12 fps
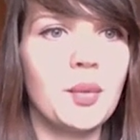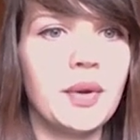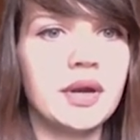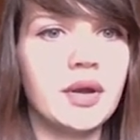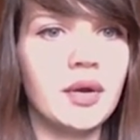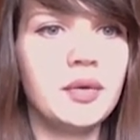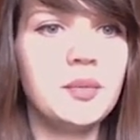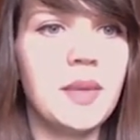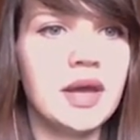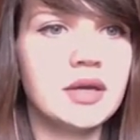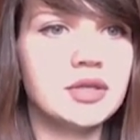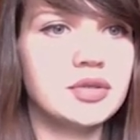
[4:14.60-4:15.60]
We're going
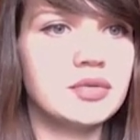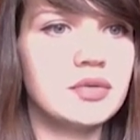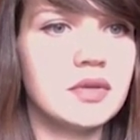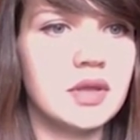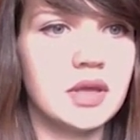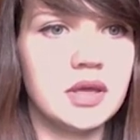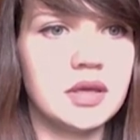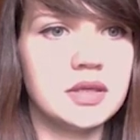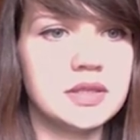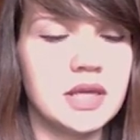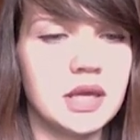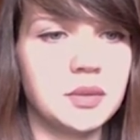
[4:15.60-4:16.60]
back to
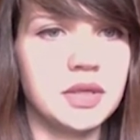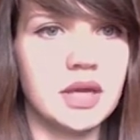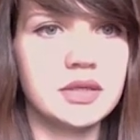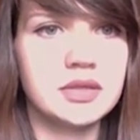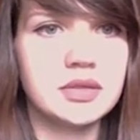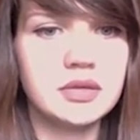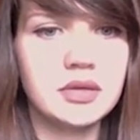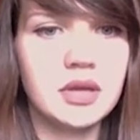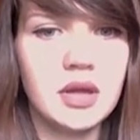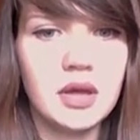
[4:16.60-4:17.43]
this advertiser.